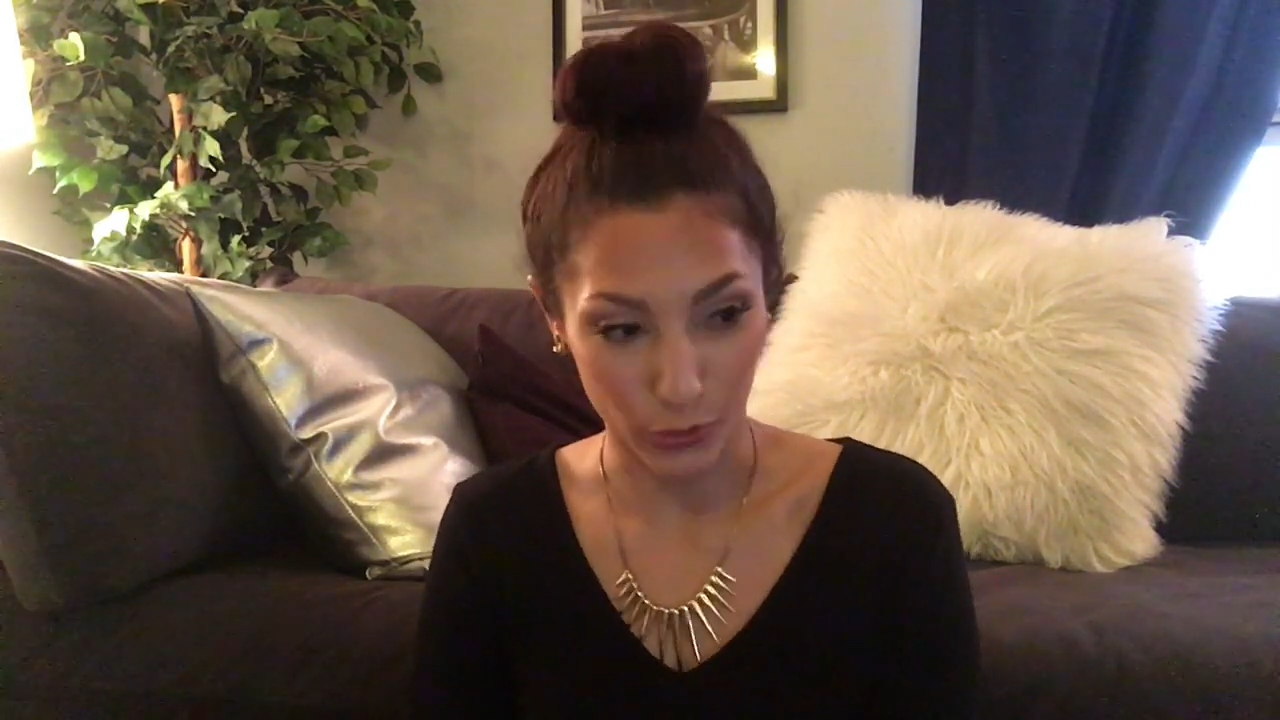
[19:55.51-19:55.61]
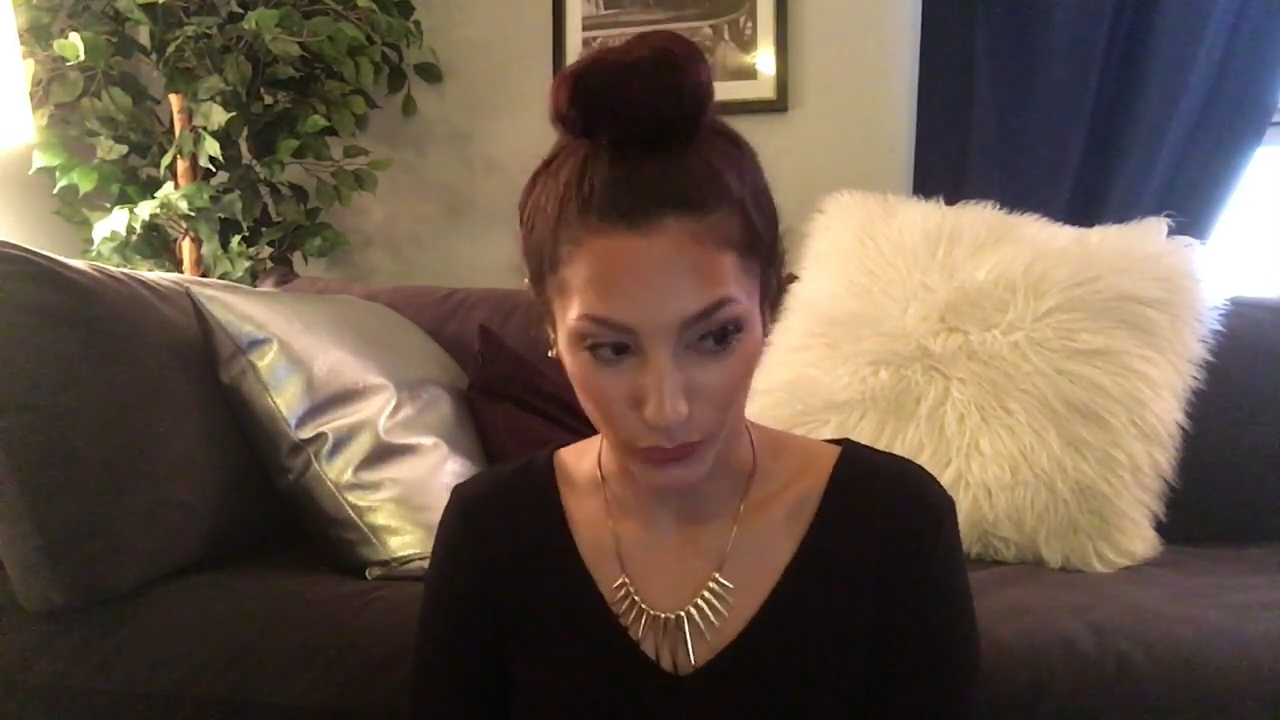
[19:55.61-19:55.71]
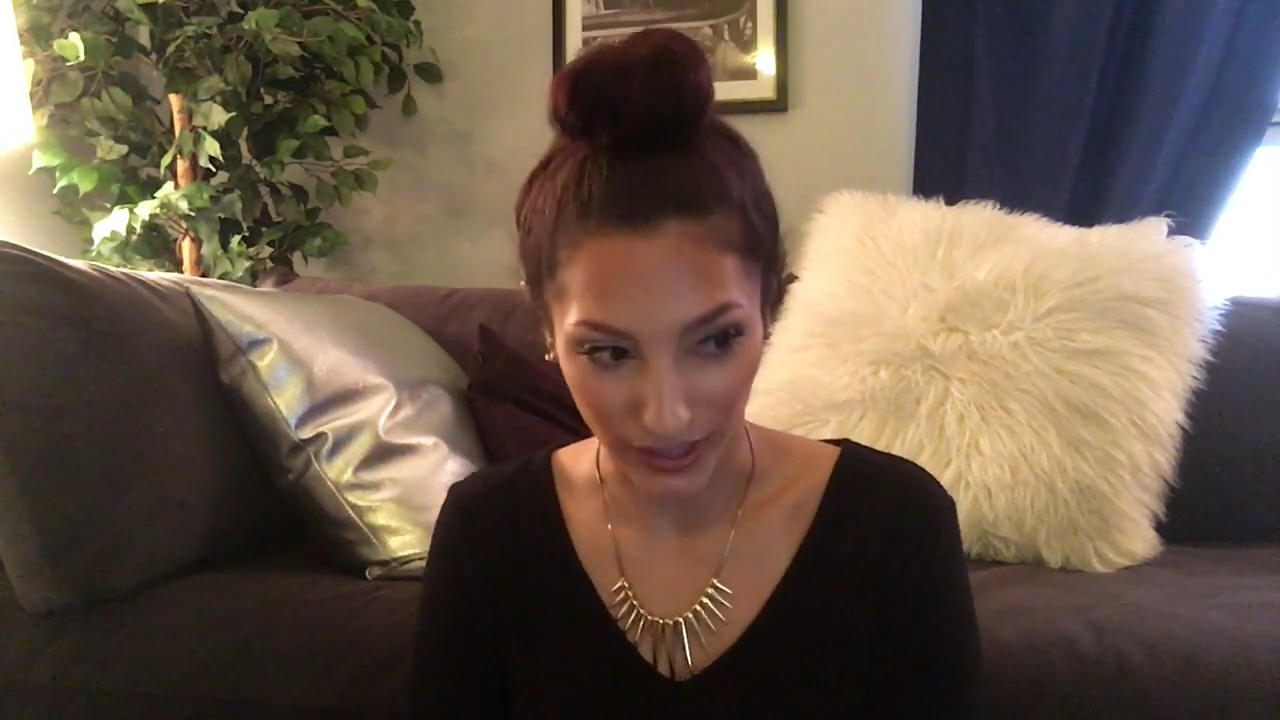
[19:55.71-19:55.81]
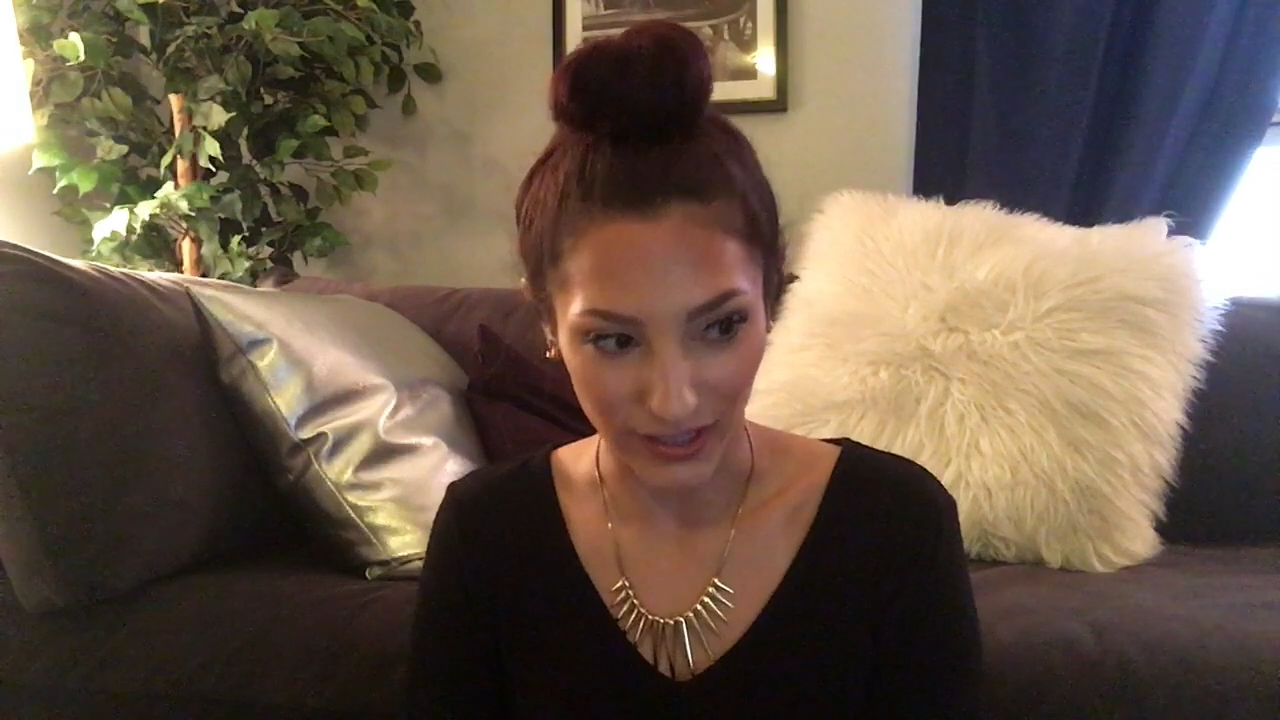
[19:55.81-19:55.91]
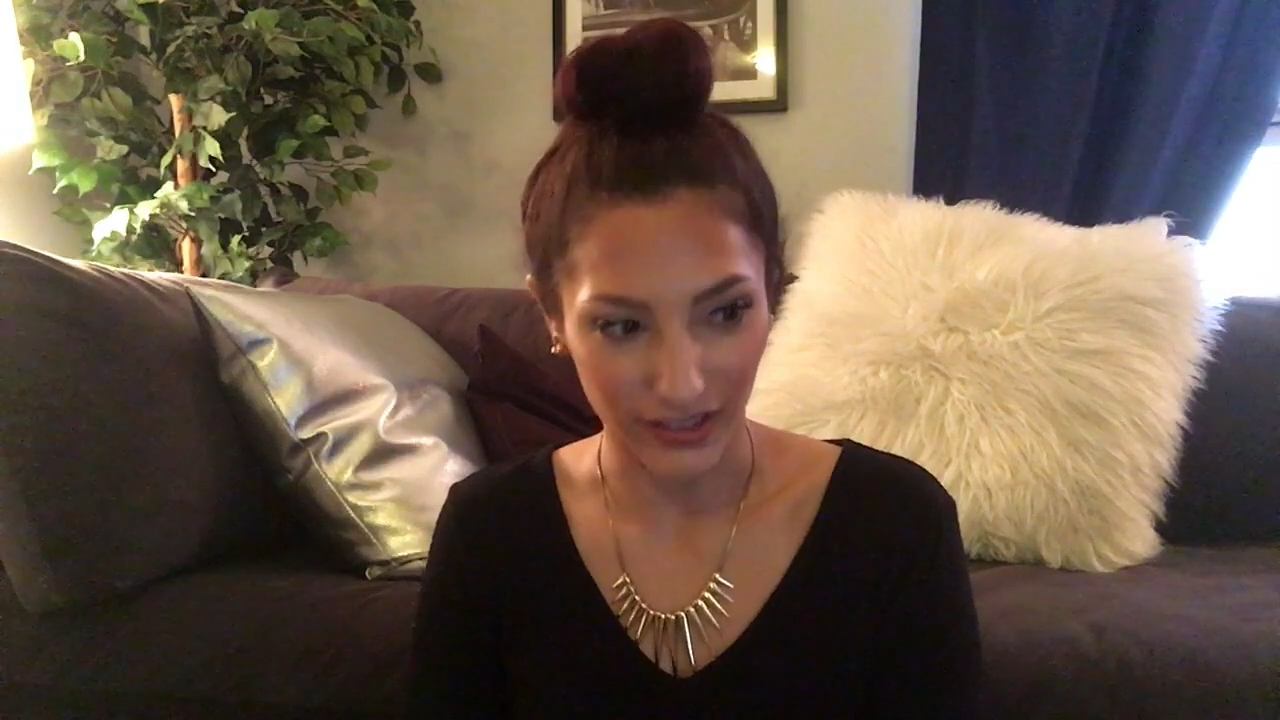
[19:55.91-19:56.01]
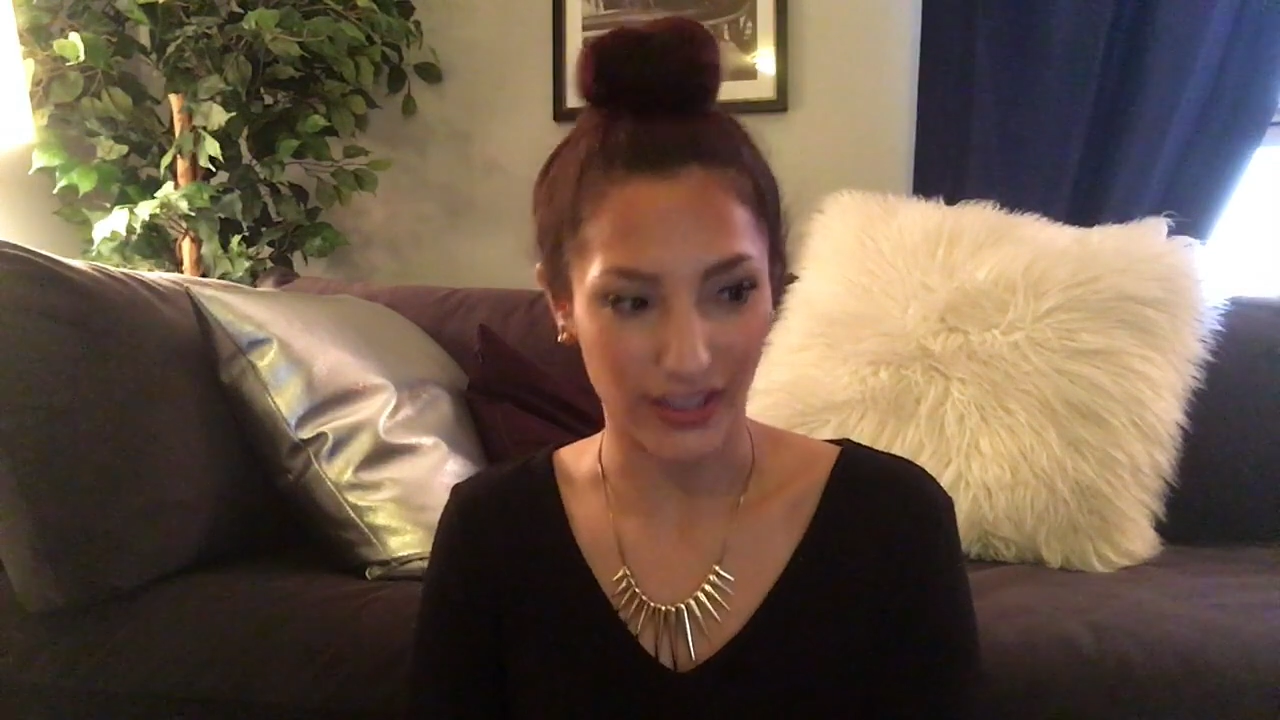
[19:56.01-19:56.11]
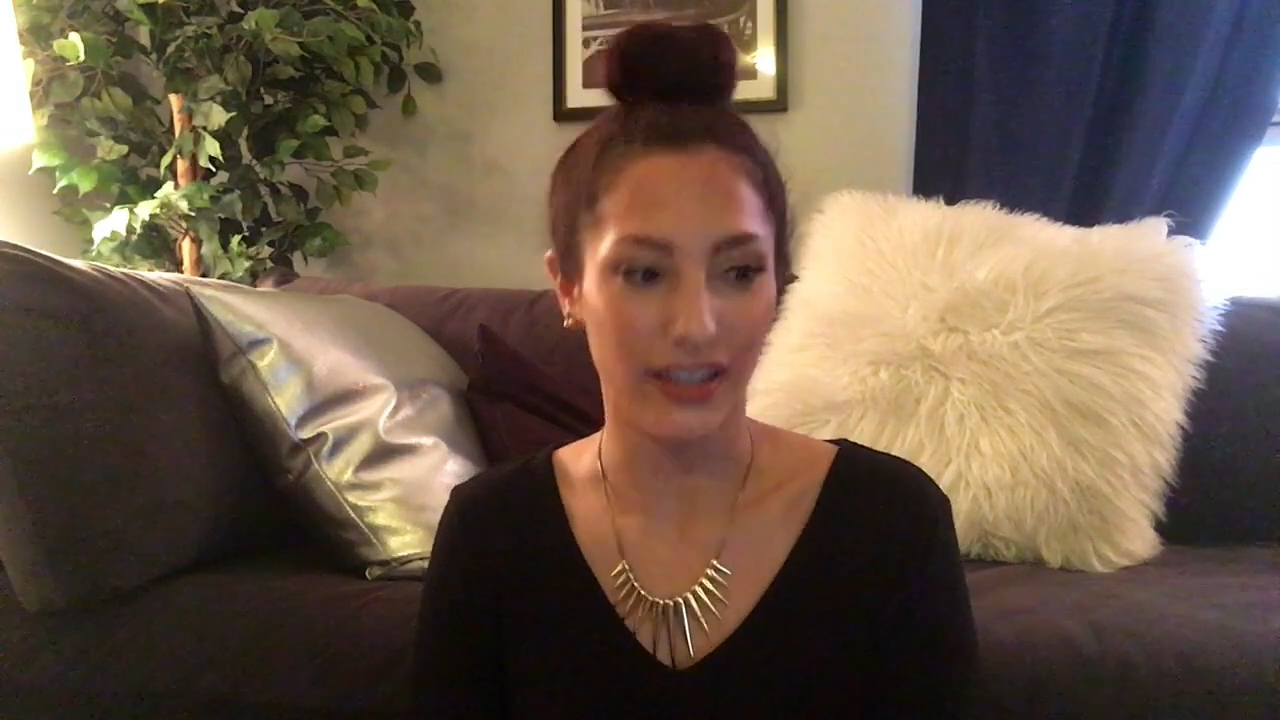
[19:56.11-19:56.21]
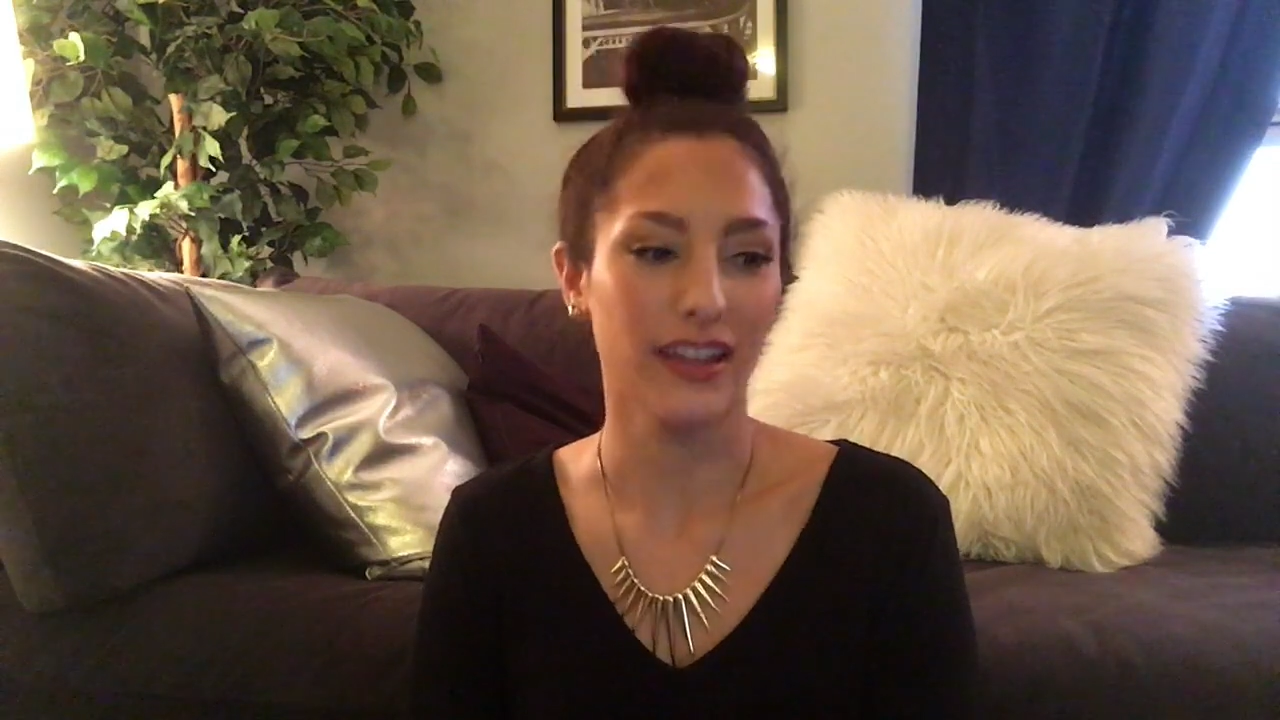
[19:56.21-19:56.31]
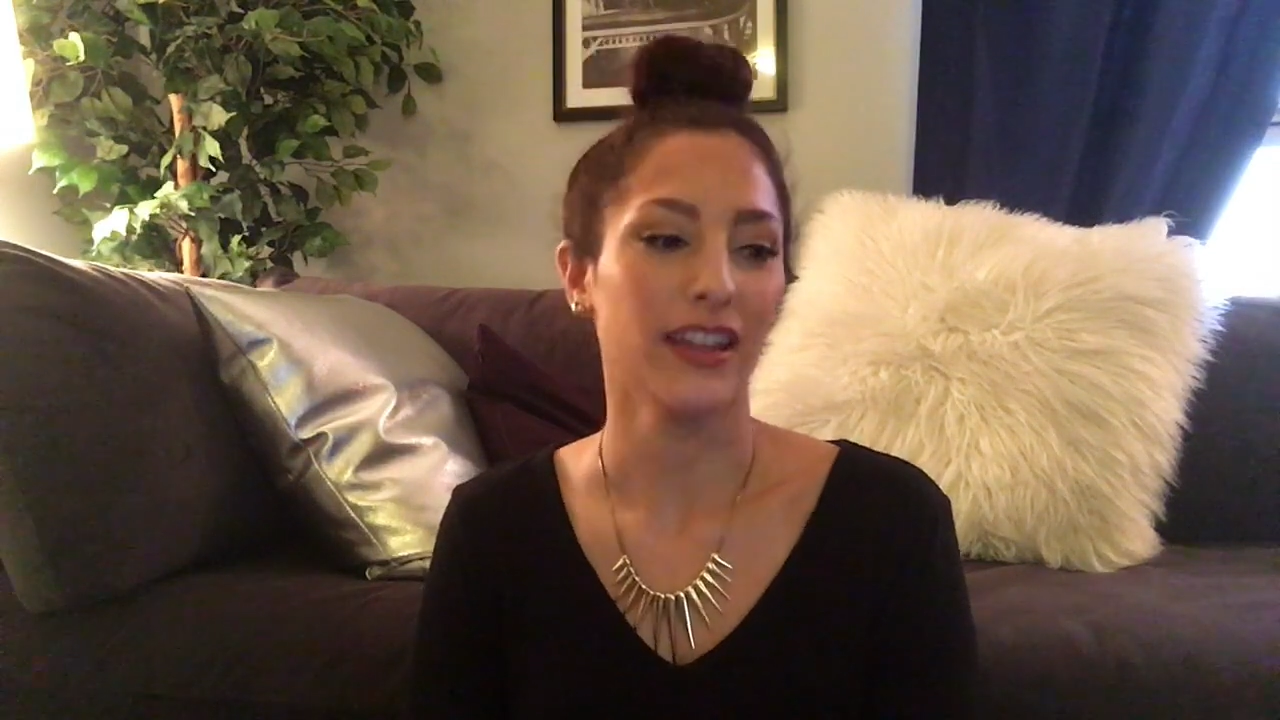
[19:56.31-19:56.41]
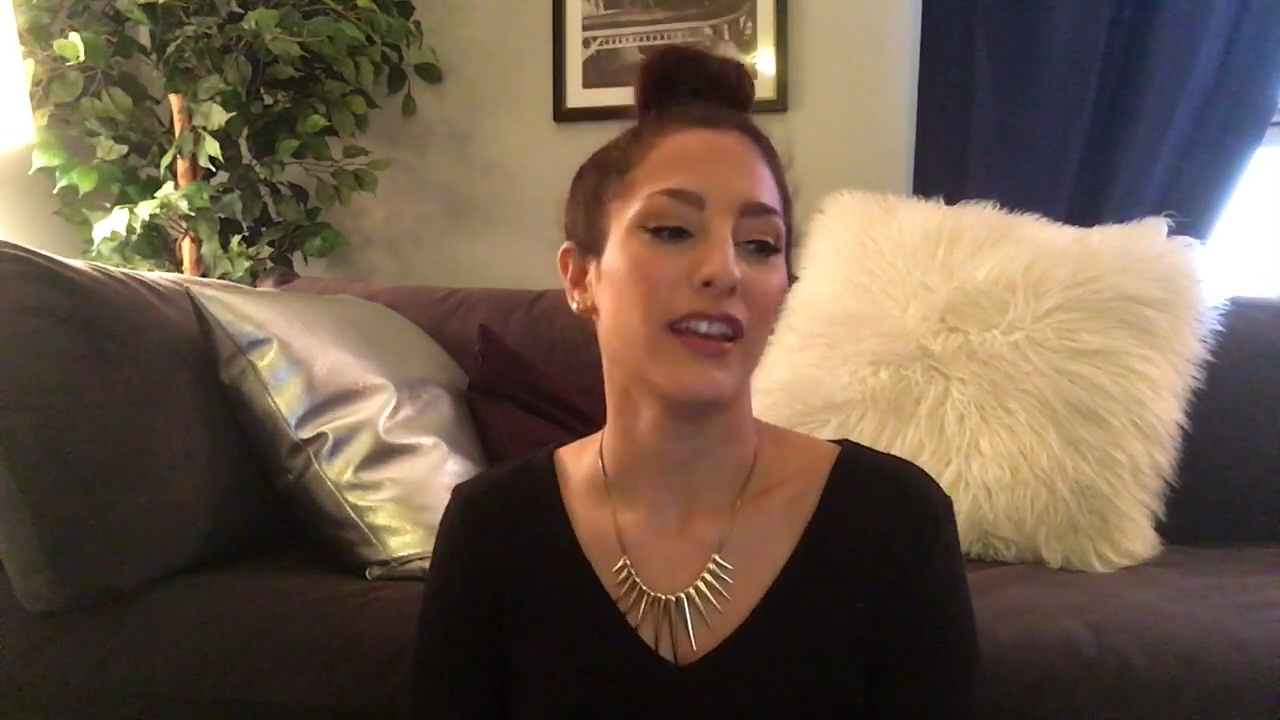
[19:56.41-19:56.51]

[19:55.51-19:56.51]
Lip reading: directly